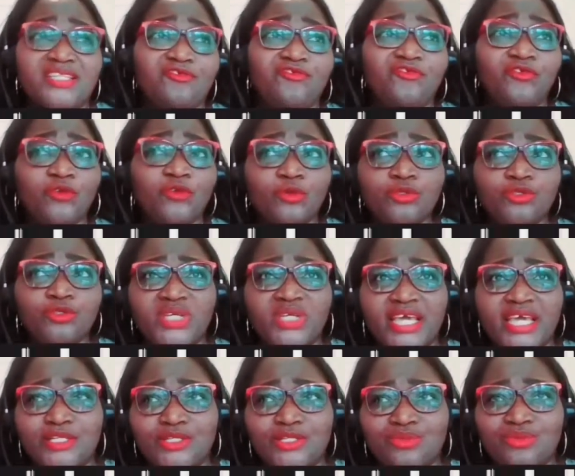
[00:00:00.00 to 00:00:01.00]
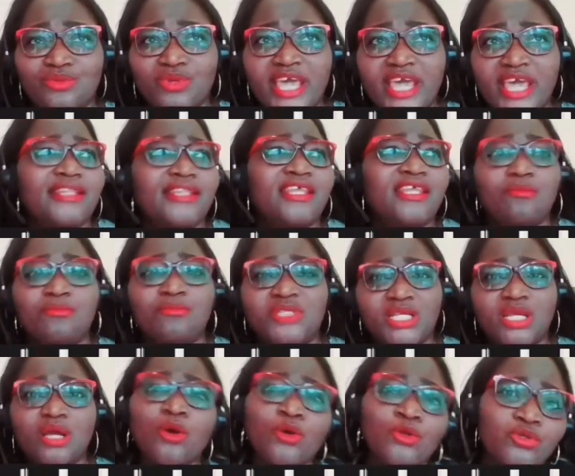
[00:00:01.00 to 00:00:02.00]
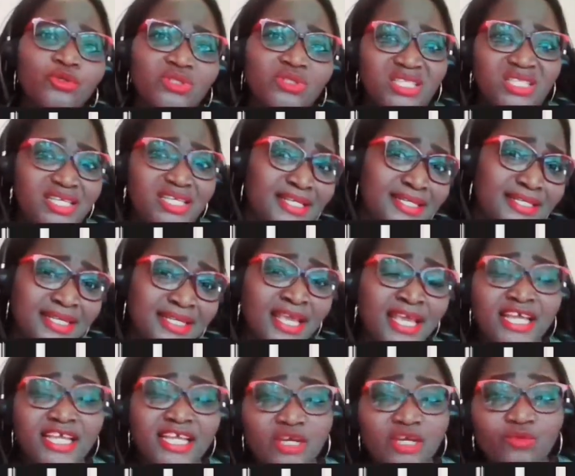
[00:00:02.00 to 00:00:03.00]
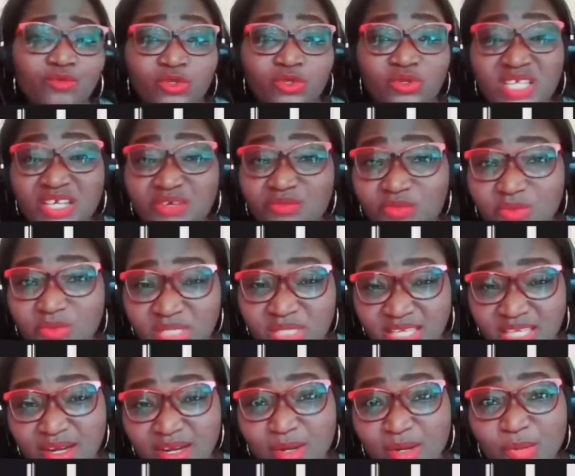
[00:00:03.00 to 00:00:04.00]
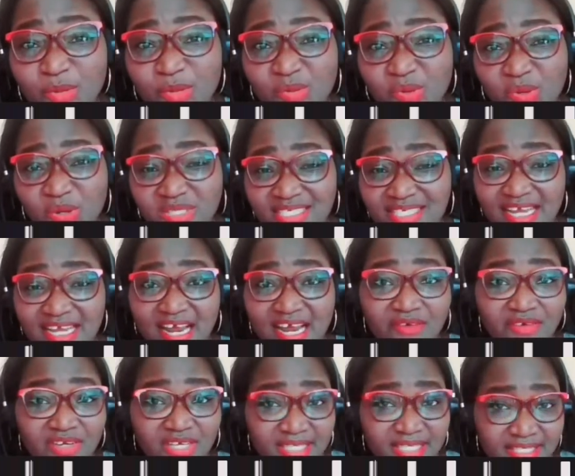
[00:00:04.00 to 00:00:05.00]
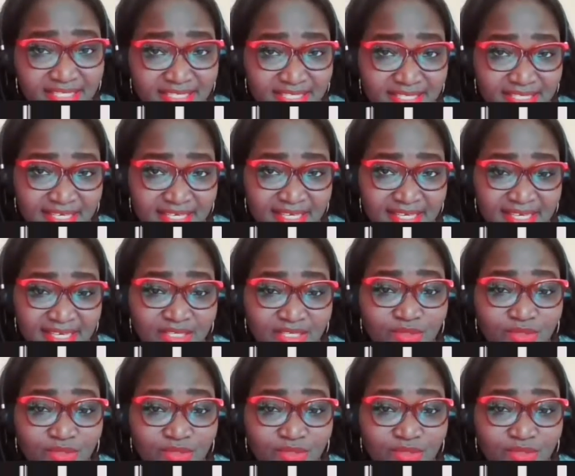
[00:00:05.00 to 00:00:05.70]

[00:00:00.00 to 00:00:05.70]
over the phone, you get to hear them tell you things they wouldn't even tell you ordinarily.